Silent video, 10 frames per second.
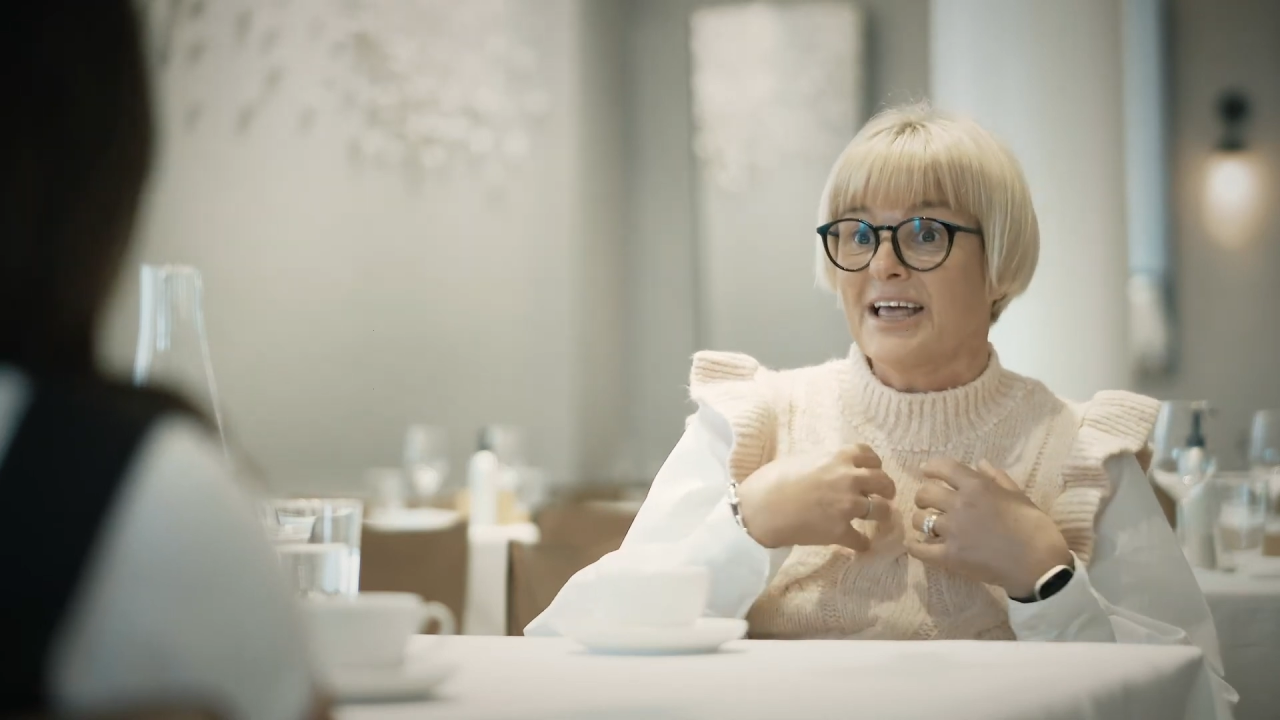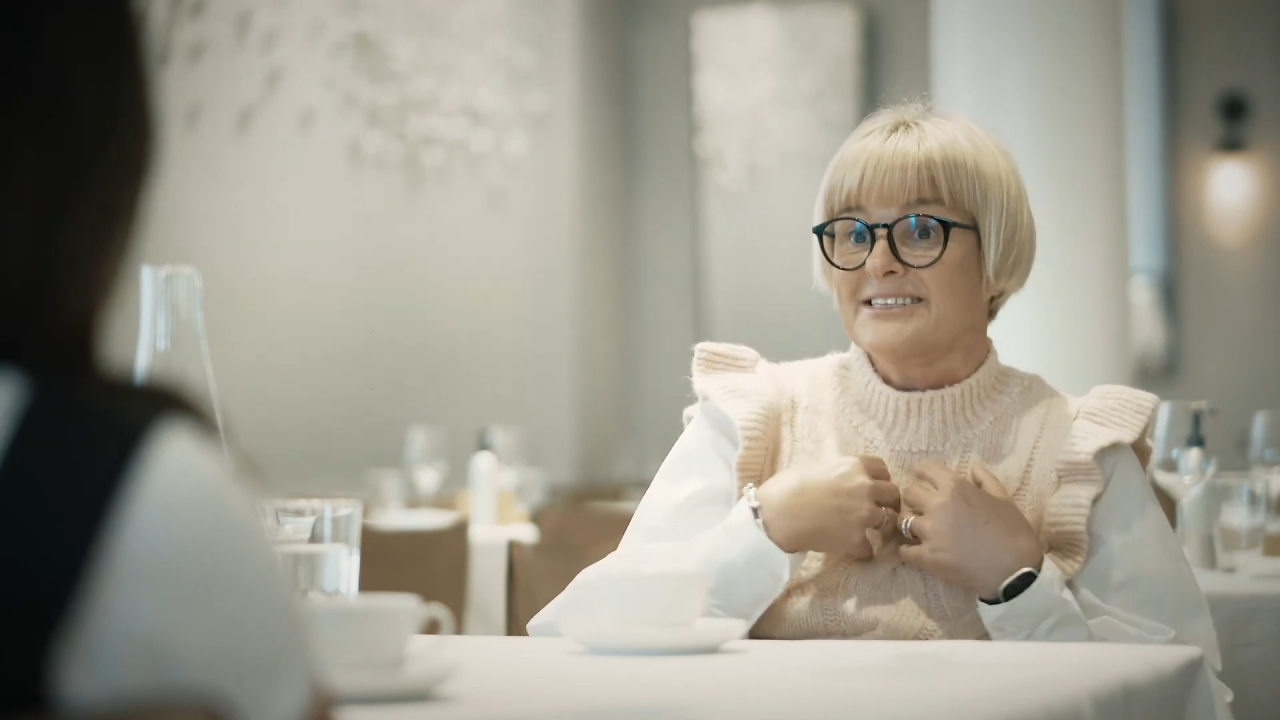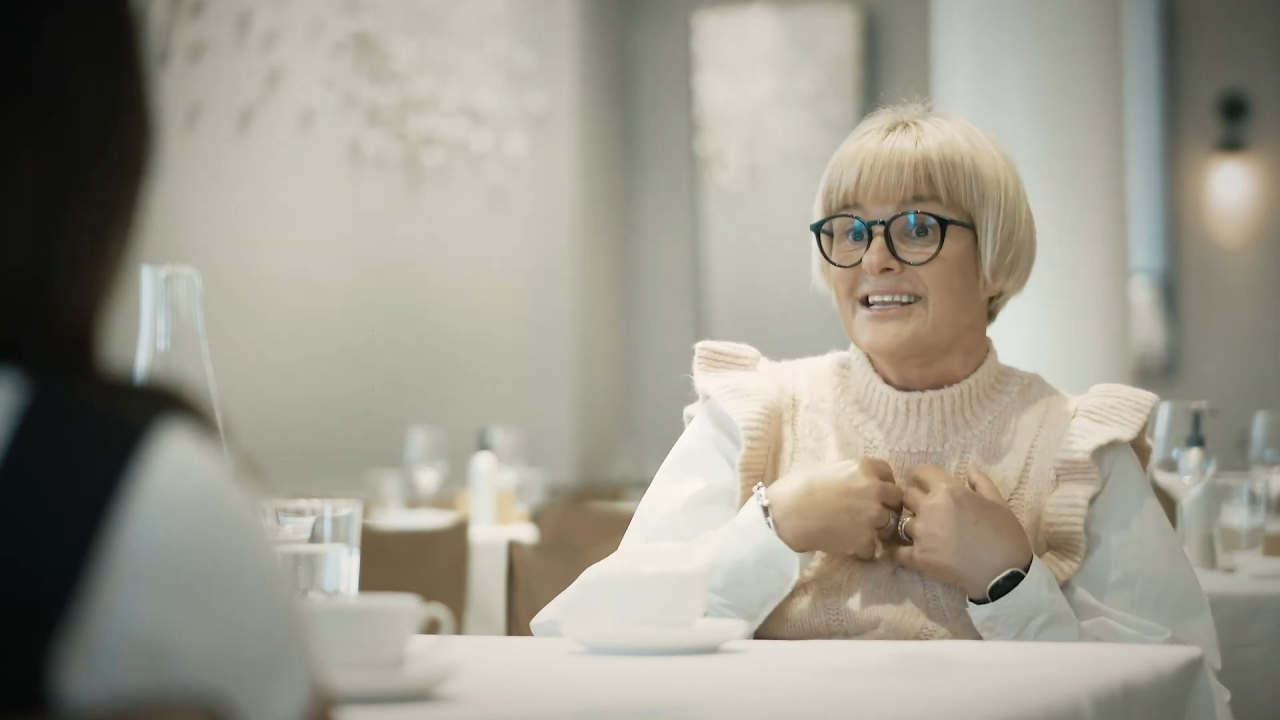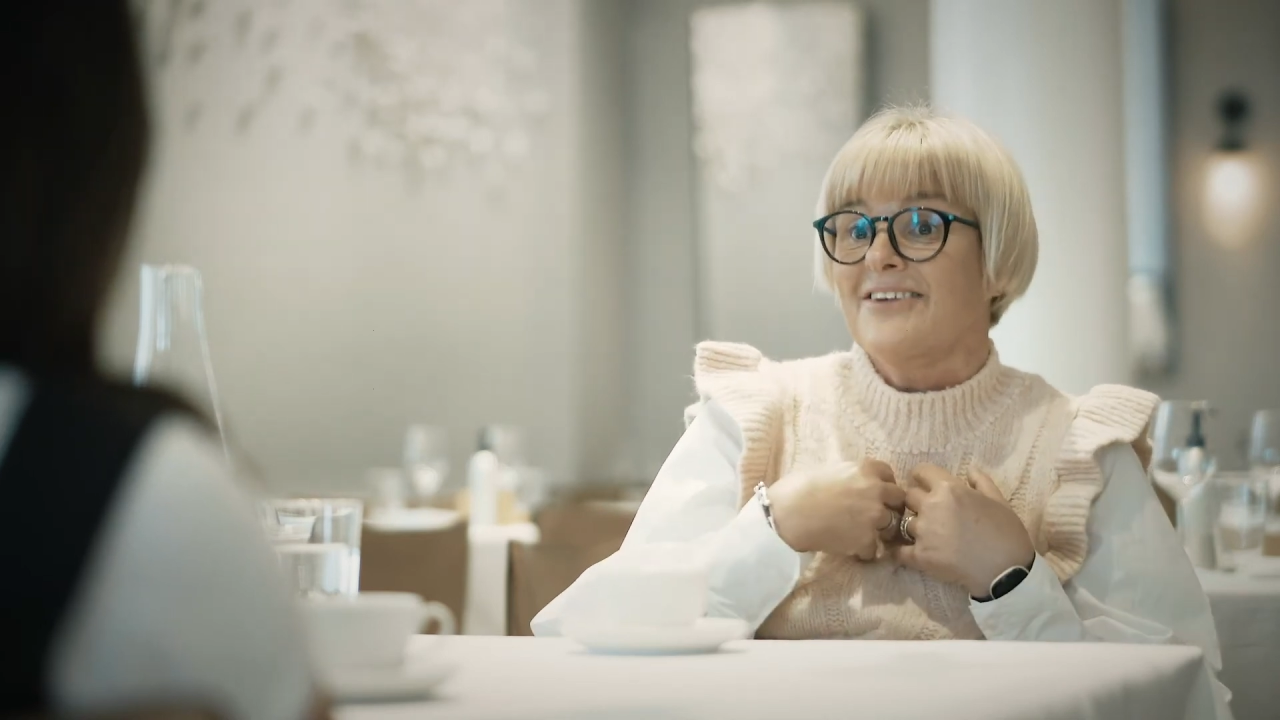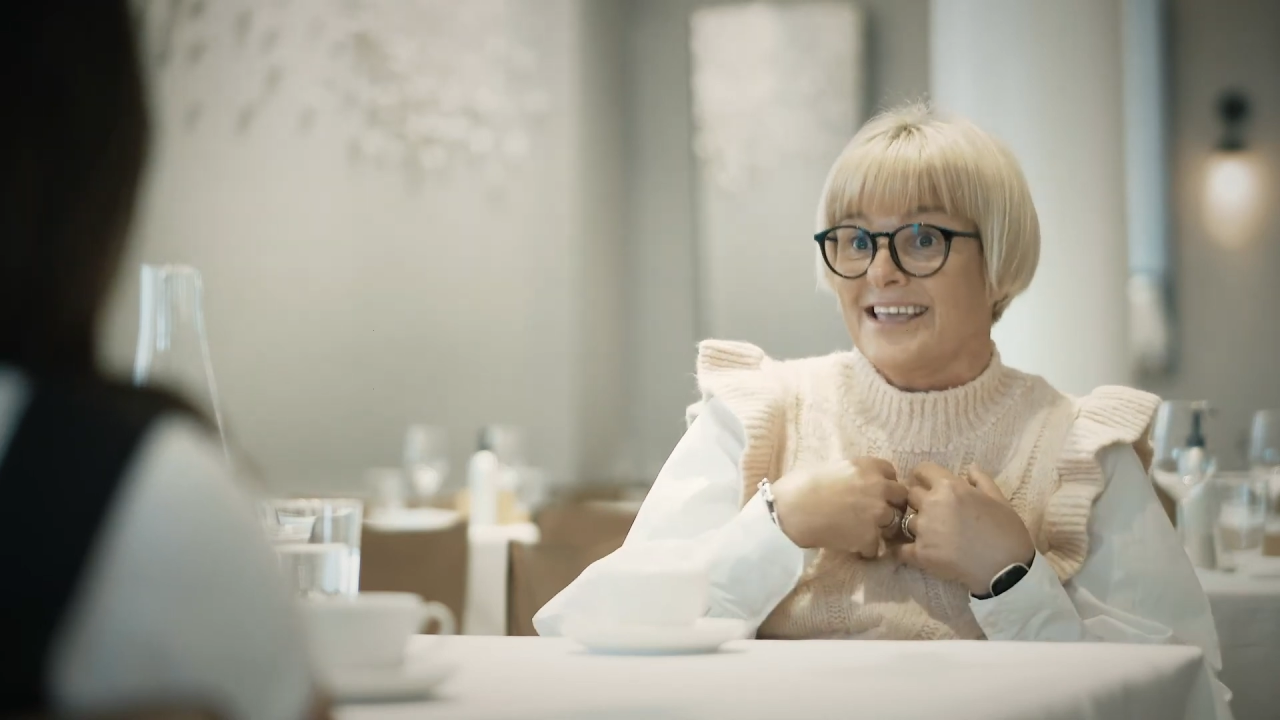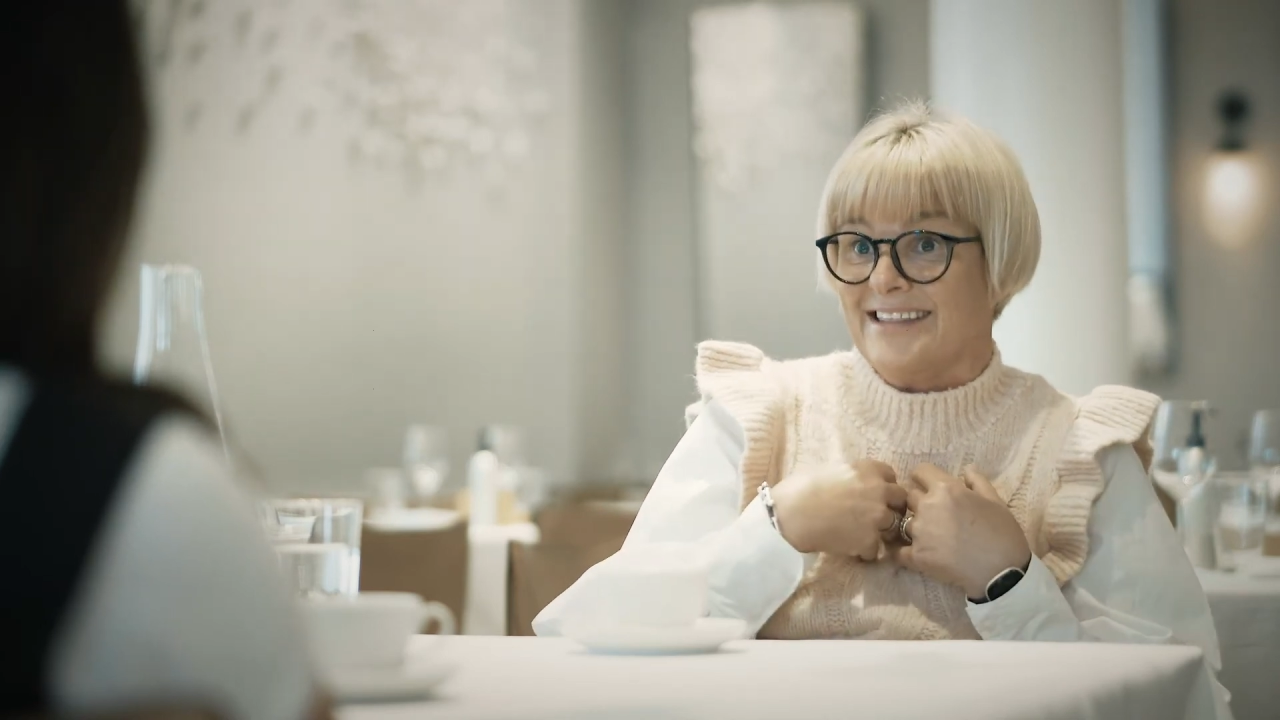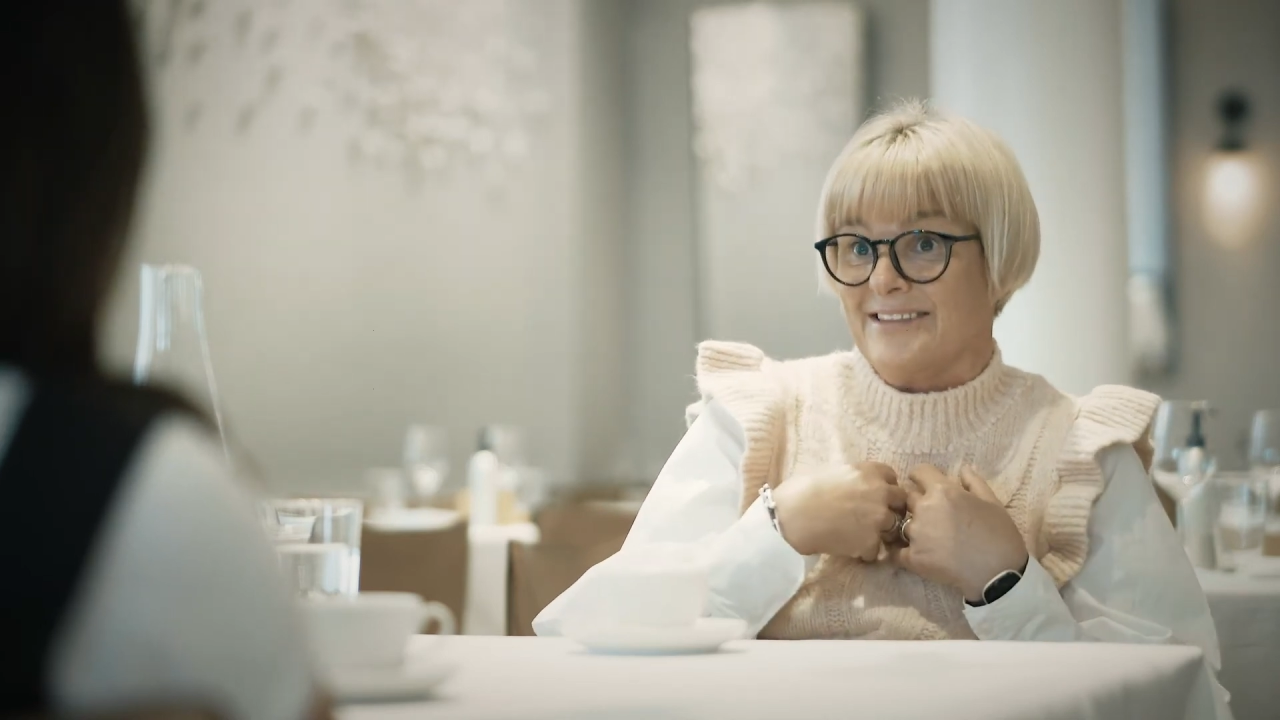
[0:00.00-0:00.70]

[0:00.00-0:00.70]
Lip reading: us liking